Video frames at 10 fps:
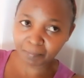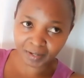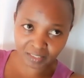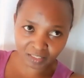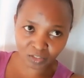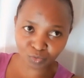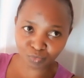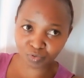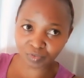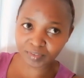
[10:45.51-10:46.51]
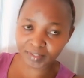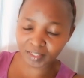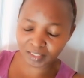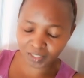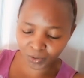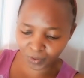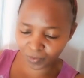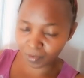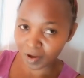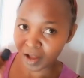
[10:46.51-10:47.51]
passing through there
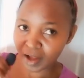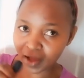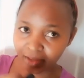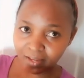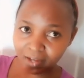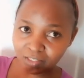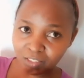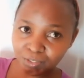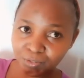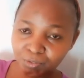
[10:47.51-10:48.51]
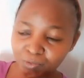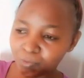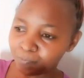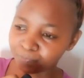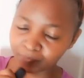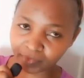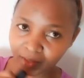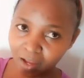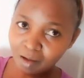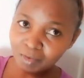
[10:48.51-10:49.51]
so i got you
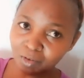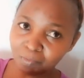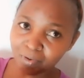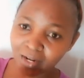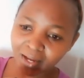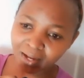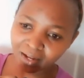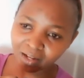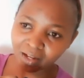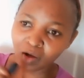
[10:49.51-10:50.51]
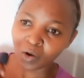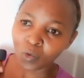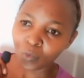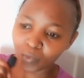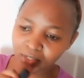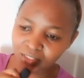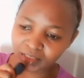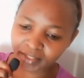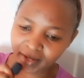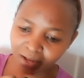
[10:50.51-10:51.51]
i'm your plug when it
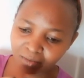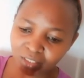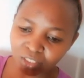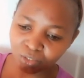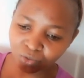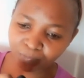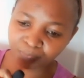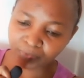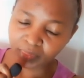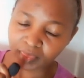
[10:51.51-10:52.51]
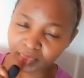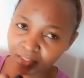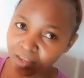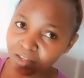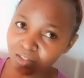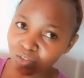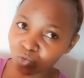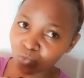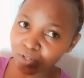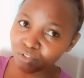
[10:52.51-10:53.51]
comes to
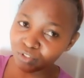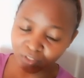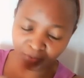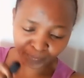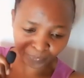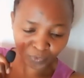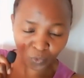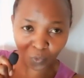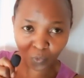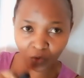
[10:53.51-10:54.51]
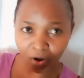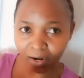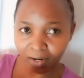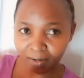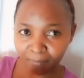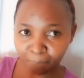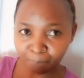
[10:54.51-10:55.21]
things which work